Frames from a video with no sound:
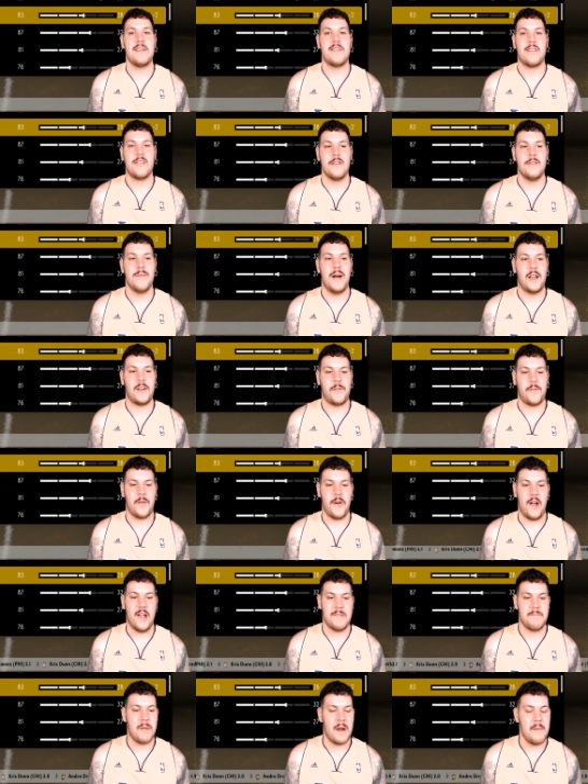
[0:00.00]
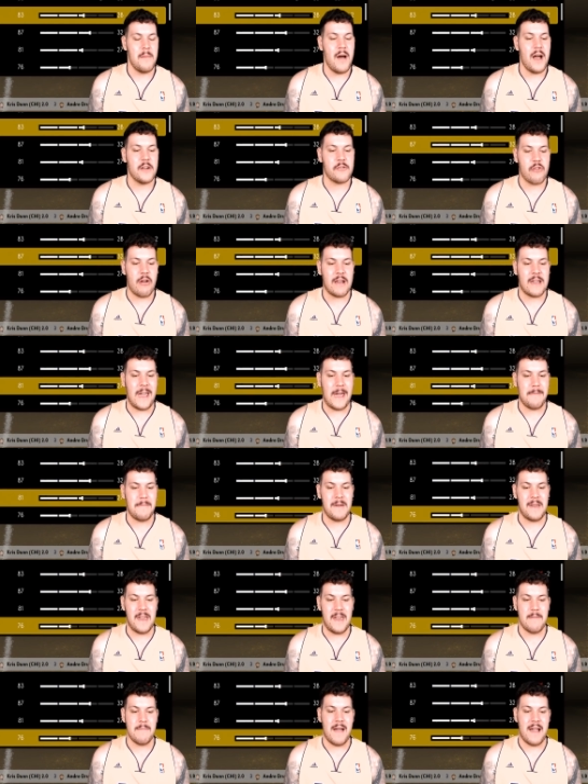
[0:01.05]
be too much for us, but I might try
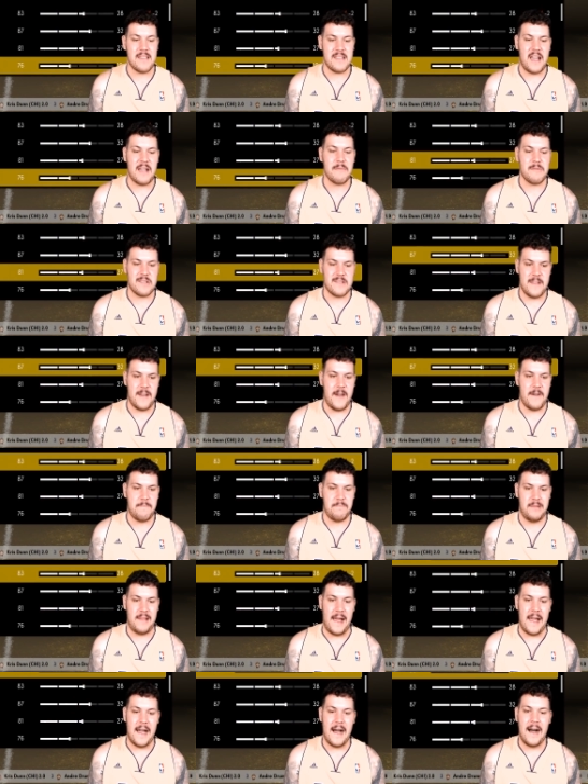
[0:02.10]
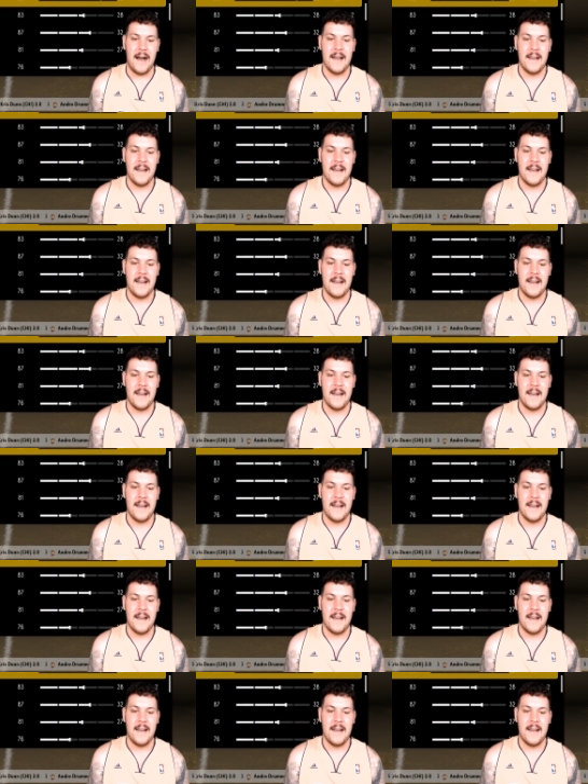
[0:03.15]
keeping him as a reserve player.